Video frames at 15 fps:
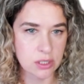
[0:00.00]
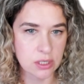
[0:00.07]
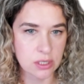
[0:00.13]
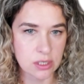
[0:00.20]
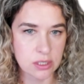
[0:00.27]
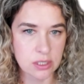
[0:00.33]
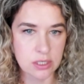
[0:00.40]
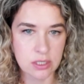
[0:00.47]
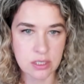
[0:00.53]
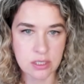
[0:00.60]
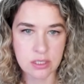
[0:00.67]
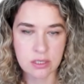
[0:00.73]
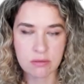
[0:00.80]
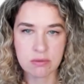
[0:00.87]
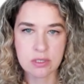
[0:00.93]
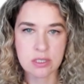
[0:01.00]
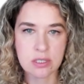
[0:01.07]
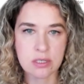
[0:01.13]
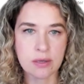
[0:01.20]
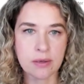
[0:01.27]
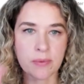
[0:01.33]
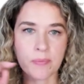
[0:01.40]
the distance. There
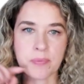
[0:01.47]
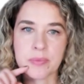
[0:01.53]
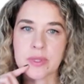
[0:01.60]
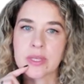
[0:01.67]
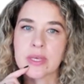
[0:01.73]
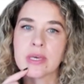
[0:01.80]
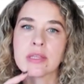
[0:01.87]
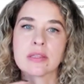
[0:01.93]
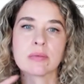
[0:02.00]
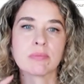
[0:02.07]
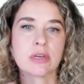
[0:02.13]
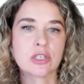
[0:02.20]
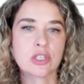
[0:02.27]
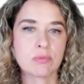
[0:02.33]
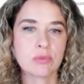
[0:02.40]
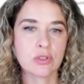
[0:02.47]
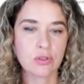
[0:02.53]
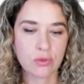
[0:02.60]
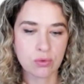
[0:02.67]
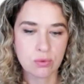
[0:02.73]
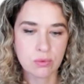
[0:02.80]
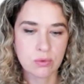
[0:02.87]
is the
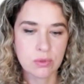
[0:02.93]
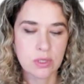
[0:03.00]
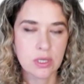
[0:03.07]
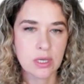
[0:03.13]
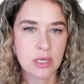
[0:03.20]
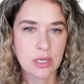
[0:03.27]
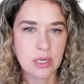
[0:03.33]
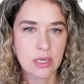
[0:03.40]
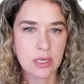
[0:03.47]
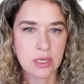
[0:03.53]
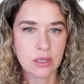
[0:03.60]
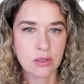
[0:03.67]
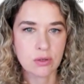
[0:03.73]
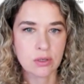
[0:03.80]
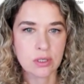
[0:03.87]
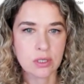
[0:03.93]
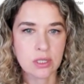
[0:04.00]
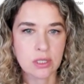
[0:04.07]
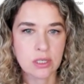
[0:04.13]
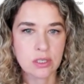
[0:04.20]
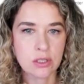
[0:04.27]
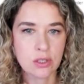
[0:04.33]
measurement tool. You can
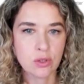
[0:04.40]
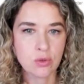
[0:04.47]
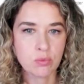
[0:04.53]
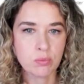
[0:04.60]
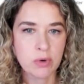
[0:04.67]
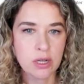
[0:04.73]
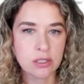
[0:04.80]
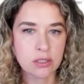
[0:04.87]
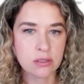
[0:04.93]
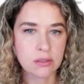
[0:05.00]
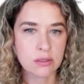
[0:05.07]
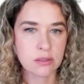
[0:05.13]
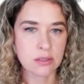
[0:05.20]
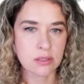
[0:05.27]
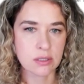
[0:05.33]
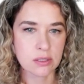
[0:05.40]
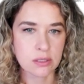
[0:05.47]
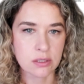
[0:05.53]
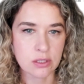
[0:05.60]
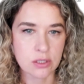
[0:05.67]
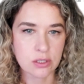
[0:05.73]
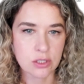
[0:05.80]
click the U button
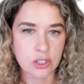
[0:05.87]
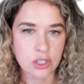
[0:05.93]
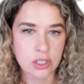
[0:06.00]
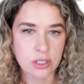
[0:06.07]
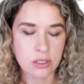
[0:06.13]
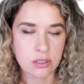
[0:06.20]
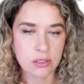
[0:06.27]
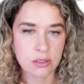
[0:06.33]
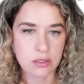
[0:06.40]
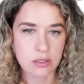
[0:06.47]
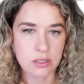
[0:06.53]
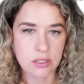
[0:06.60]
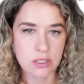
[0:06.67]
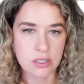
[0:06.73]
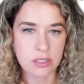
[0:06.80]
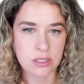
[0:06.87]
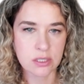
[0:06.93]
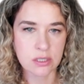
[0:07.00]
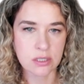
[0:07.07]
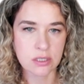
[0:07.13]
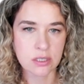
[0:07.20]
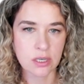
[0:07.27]
and check this
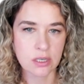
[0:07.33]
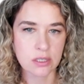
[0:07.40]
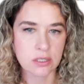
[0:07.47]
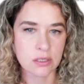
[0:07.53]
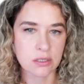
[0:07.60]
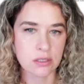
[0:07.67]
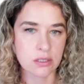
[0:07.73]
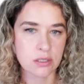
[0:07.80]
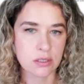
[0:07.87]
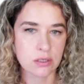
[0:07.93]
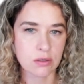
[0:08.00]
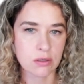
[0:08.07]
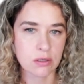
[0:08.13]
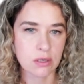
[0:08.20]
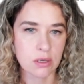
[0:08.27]
distance. Yes, it's